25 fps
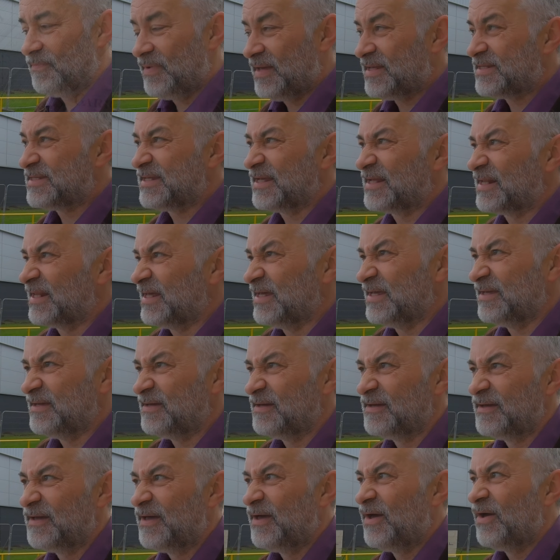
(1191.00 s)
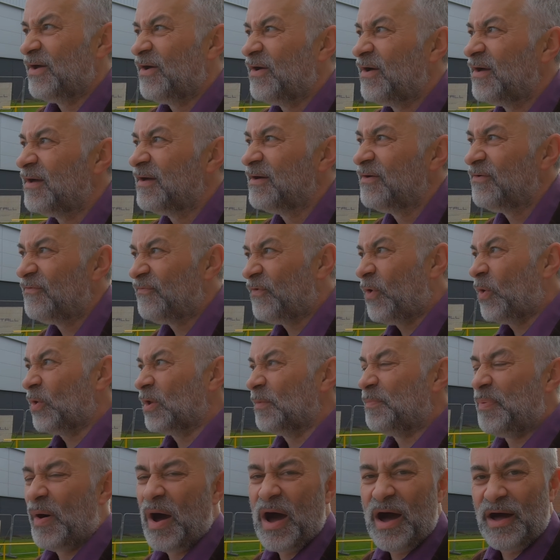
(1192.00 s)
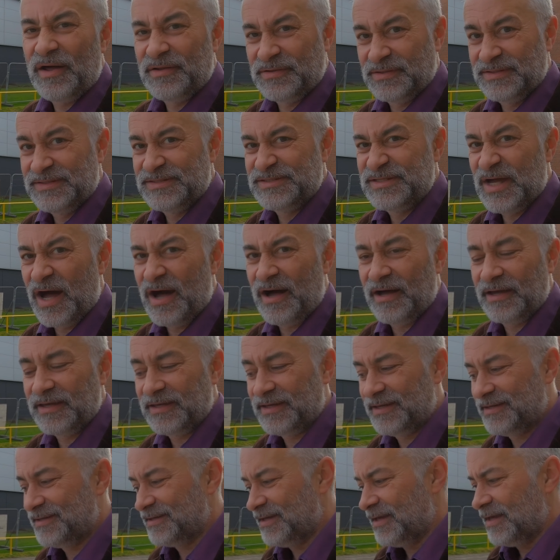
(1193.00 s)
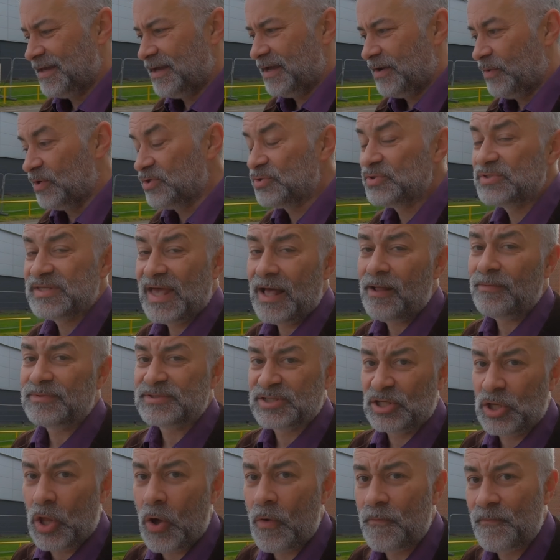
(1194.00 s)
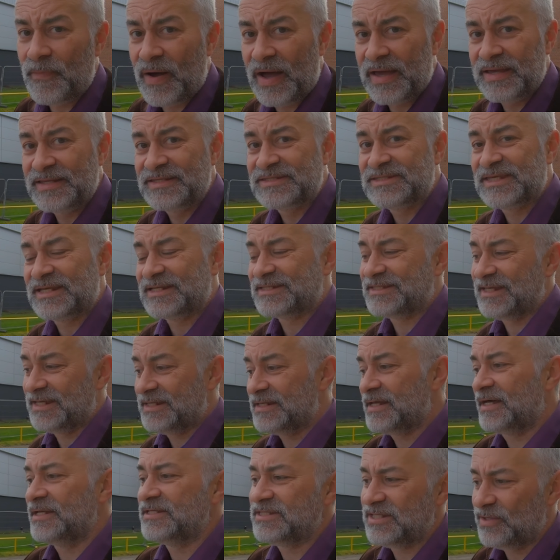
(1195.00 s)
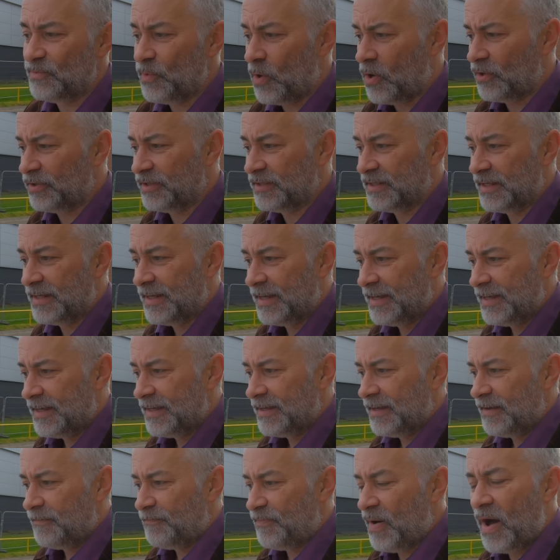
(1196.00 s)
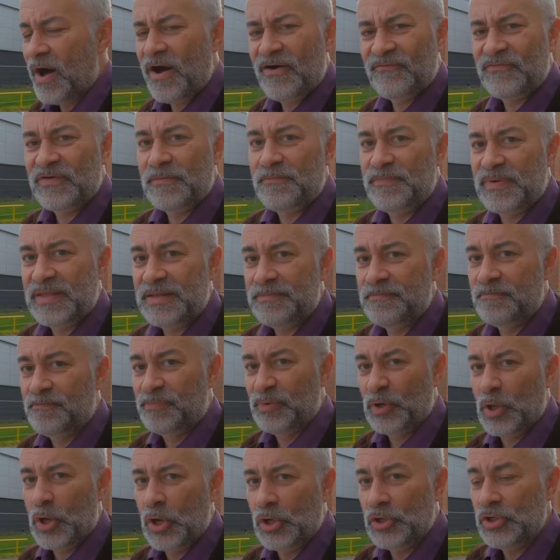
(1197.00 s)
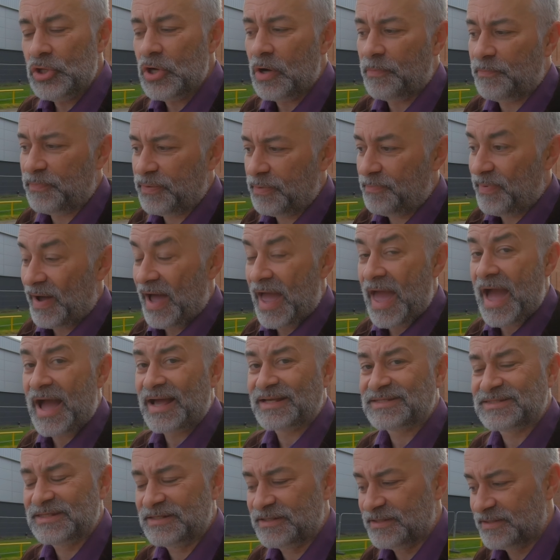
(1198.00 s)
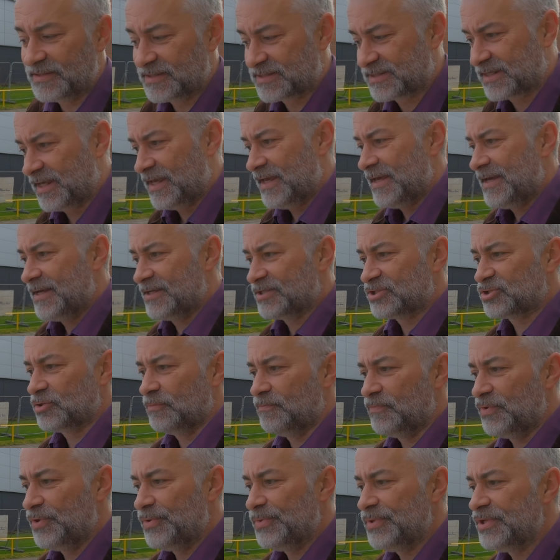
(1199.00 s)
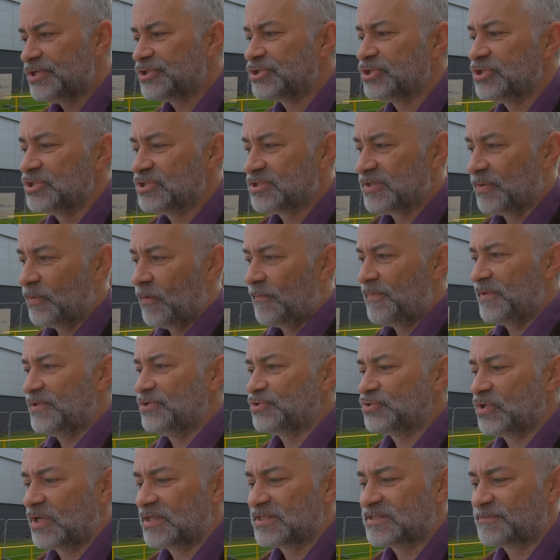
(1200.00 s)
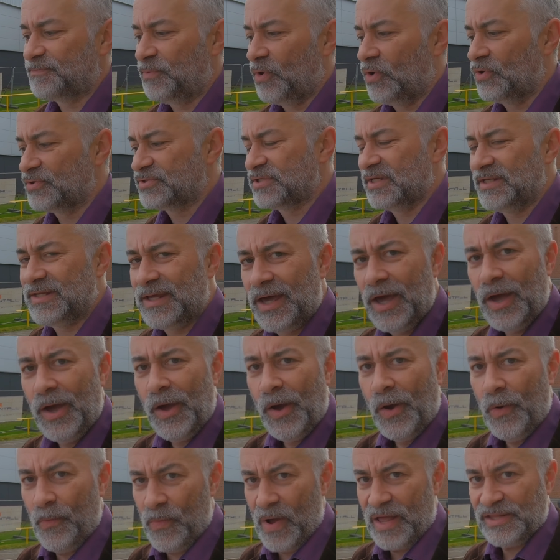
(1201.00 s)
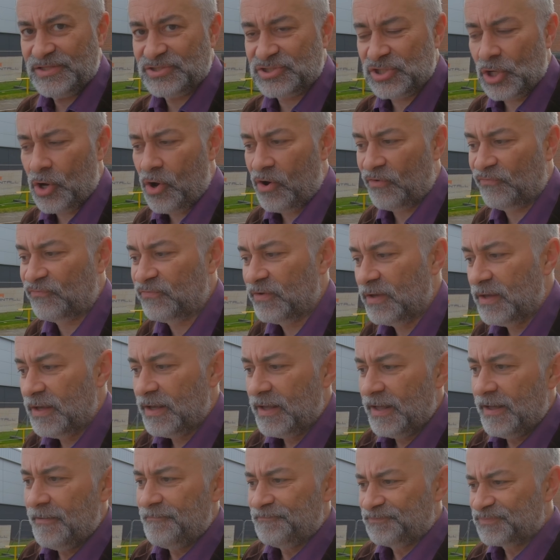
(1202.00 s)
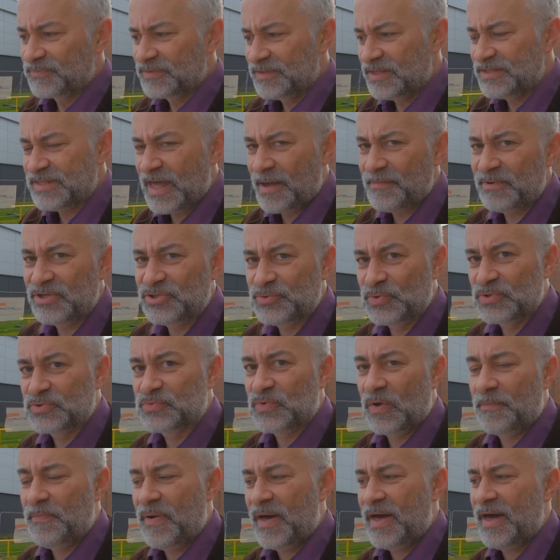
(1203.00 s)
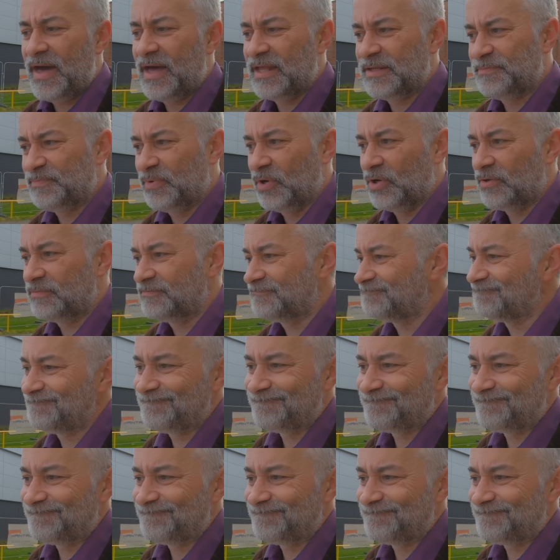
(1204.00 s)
basically fall apart and die, which was helped along by in 1691, part of it being blown up by accident as some munitions that were being transported went off. The damage was repaired, but